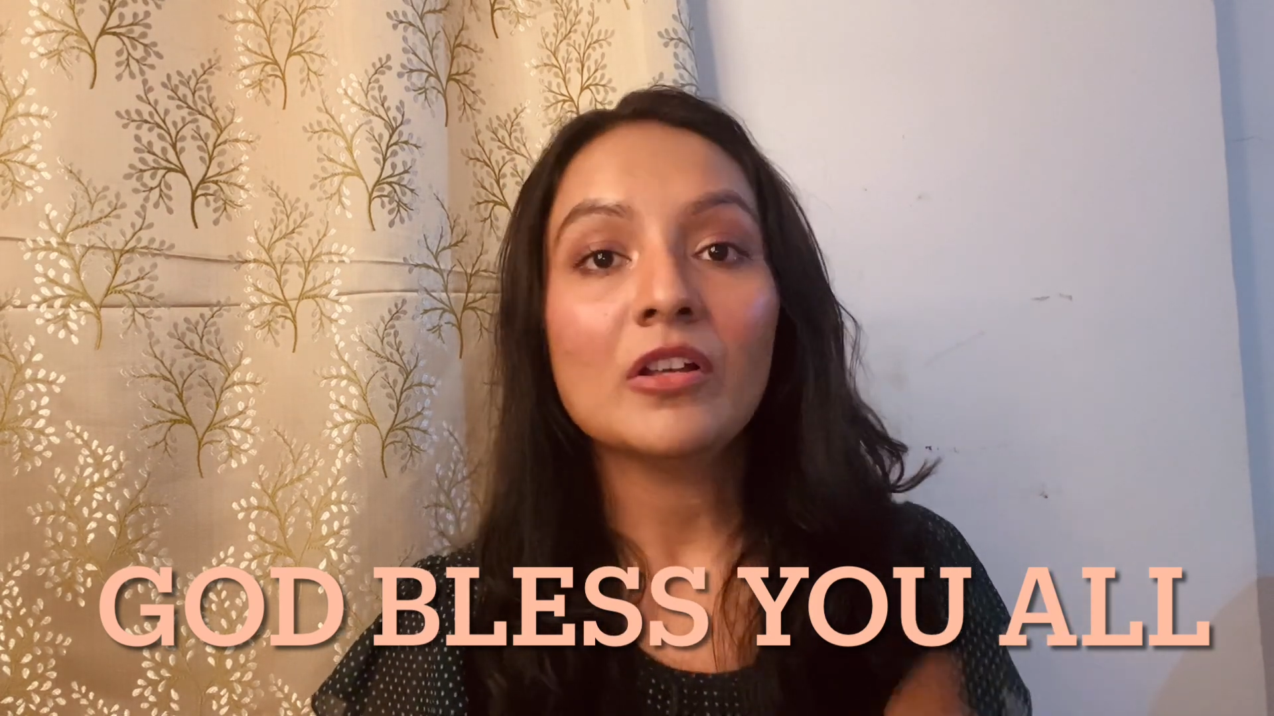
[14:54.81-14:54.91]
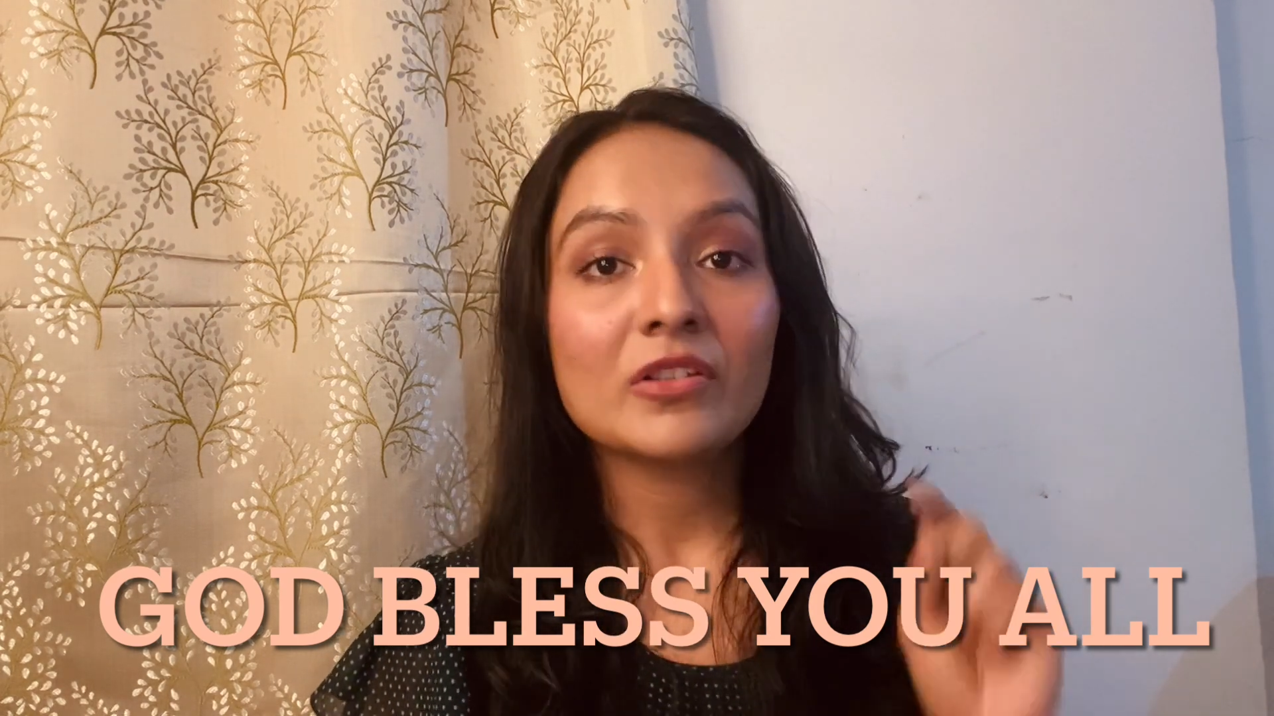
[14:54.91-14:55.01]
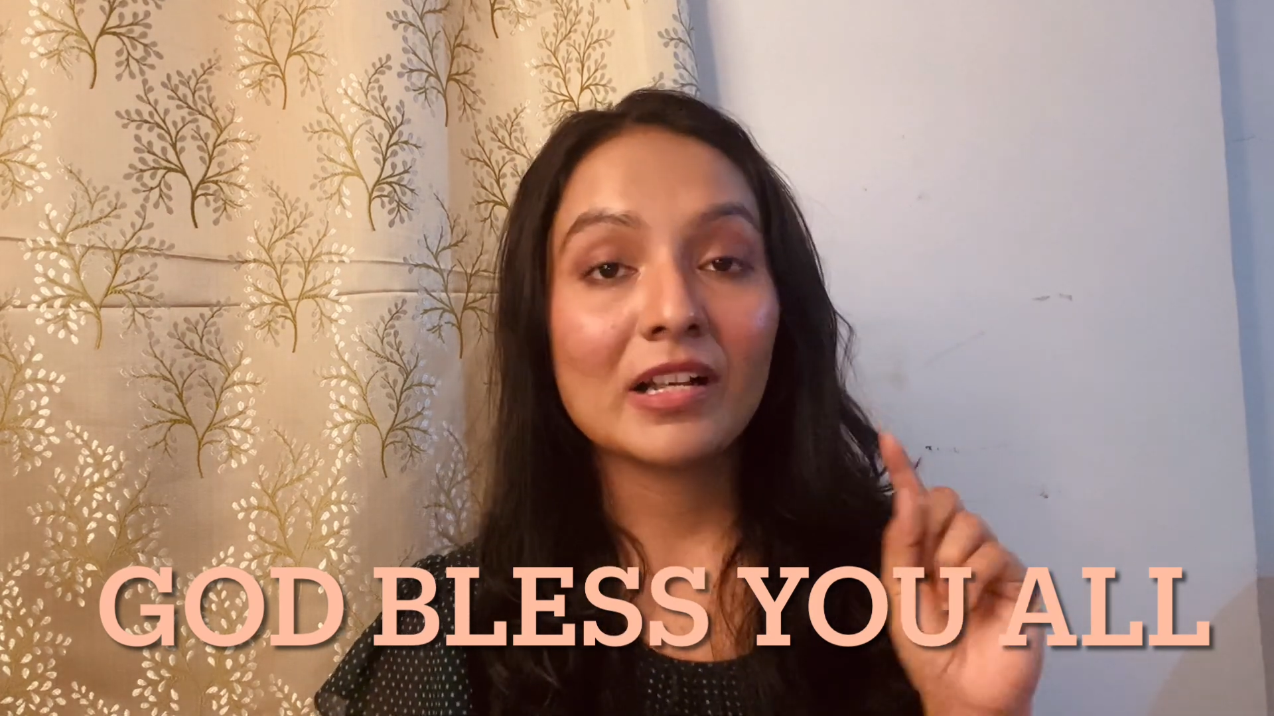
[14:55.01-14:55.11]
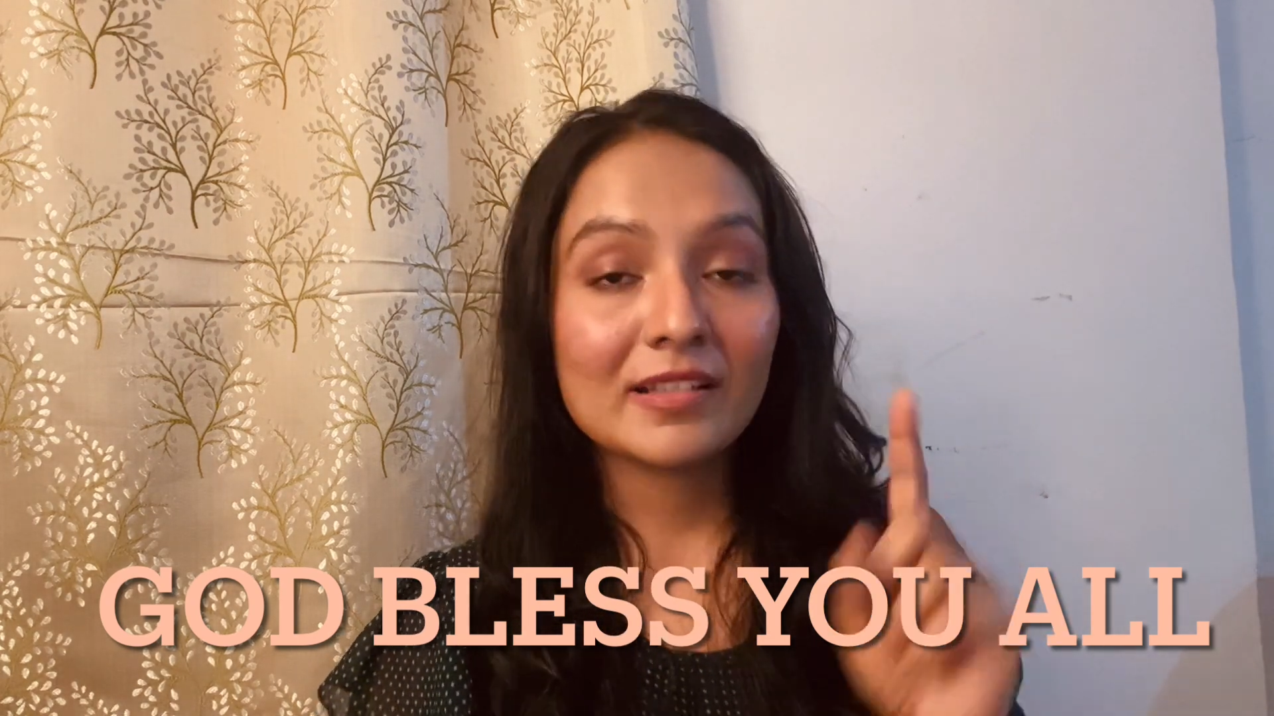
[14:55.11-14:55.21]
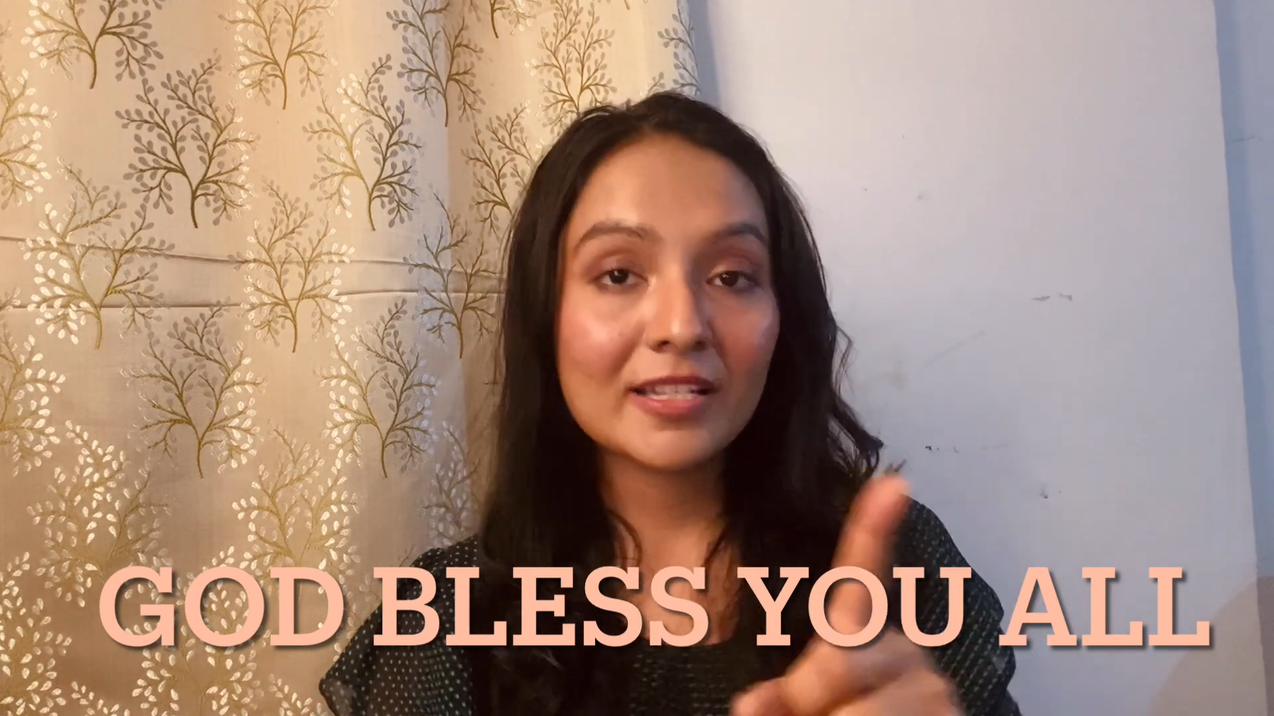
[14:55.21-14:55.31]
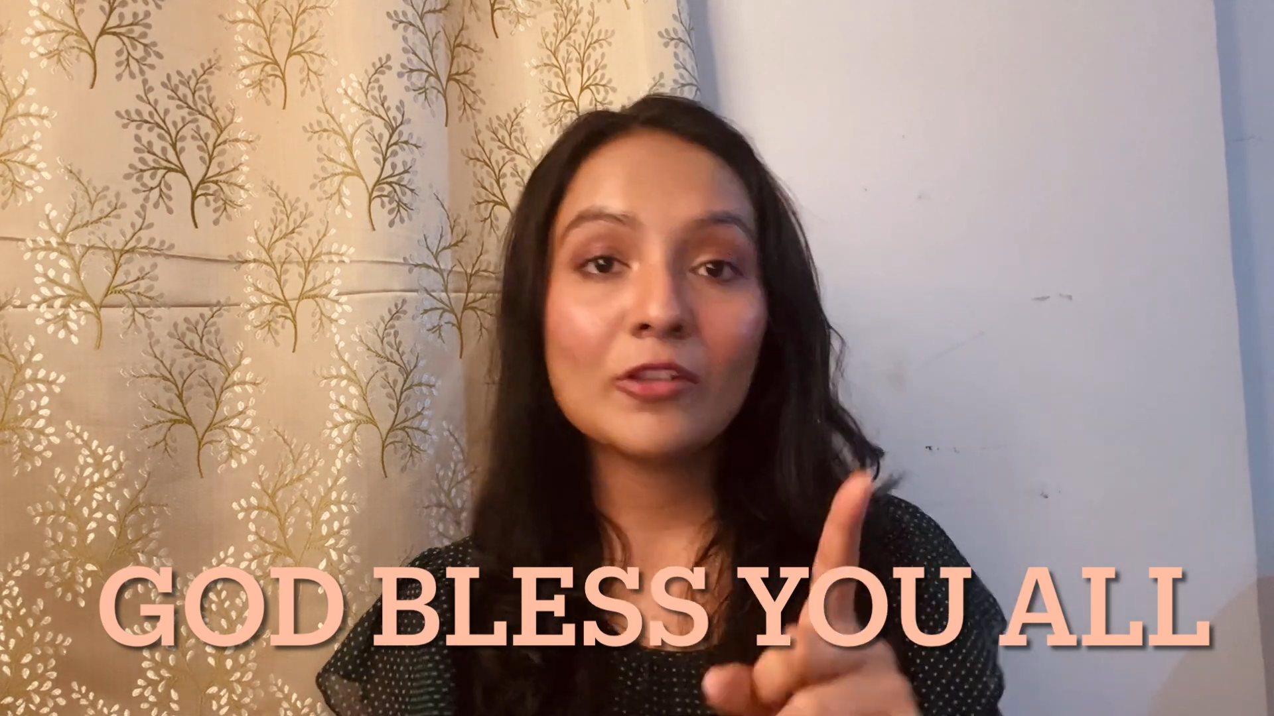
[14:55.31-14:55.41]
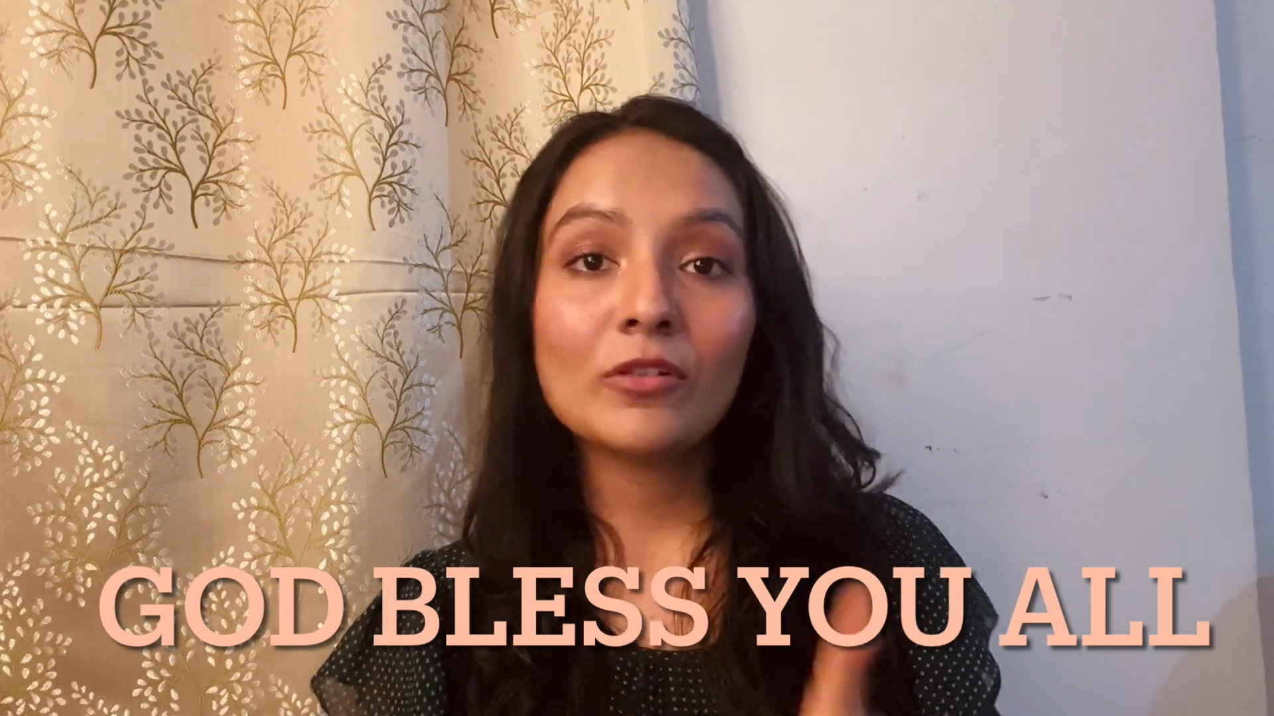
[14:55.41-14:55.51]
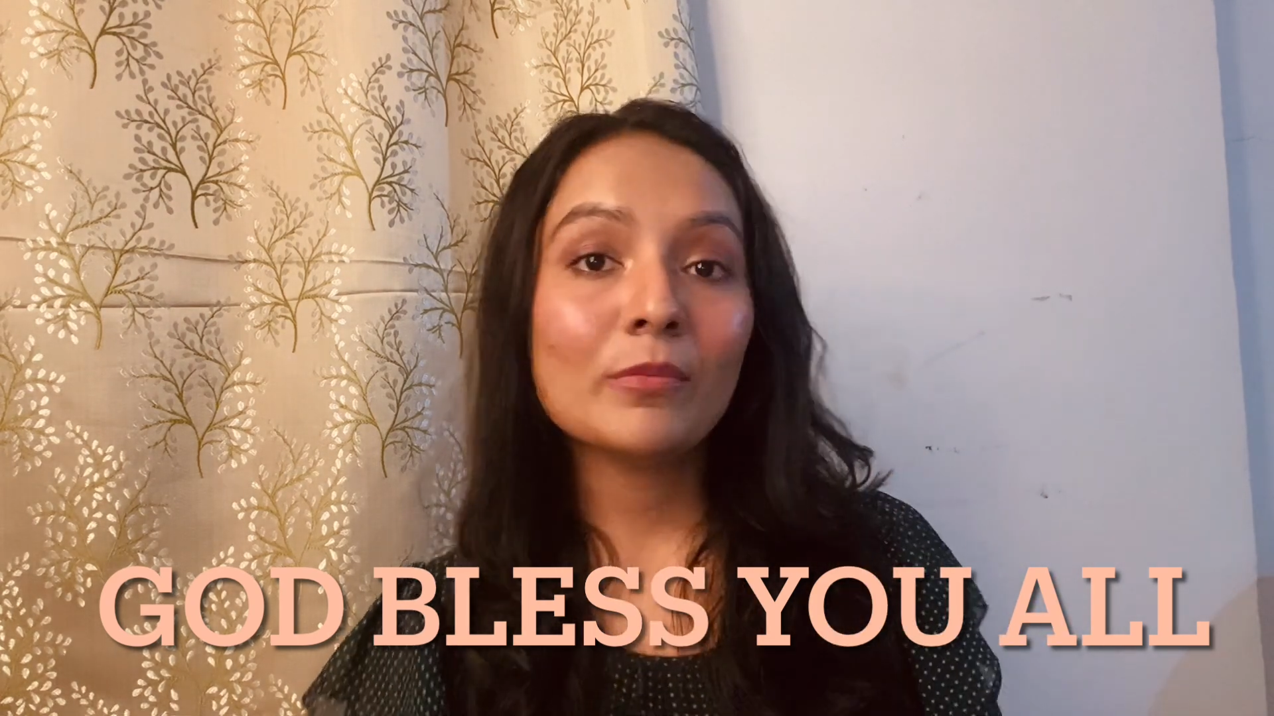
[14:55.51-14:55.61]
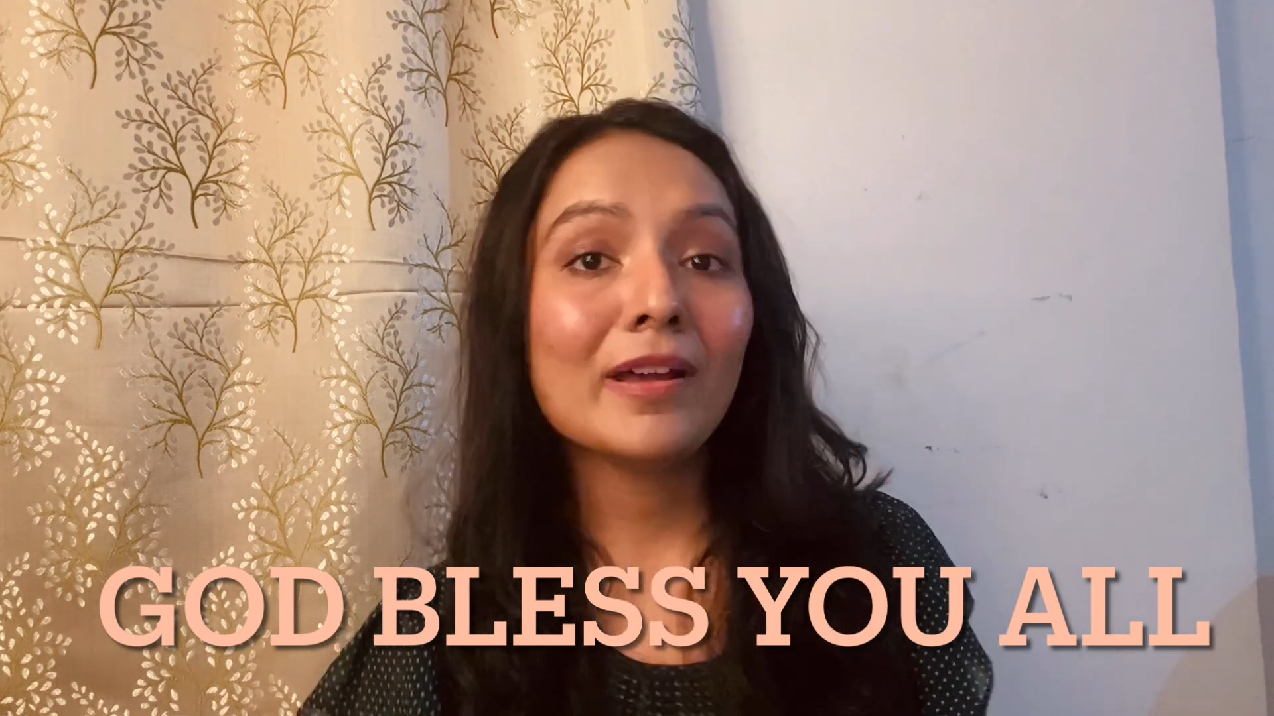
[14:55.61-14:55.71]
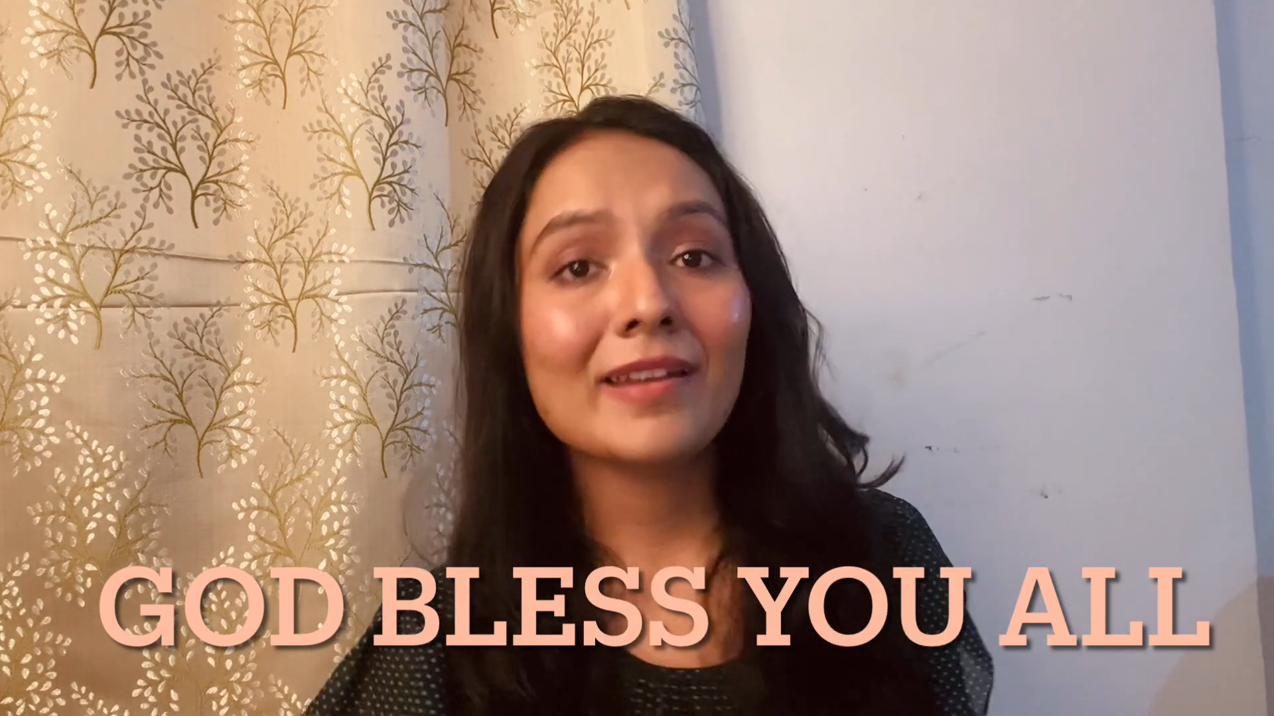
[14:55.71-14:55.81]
So I'll see you in my